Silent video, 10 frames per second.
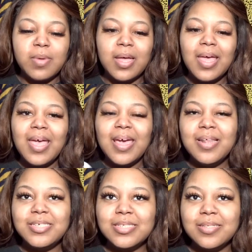like
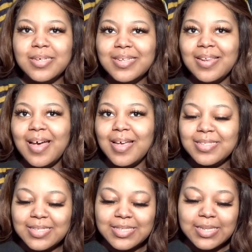it'll just look
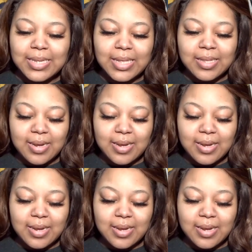nice and sleek.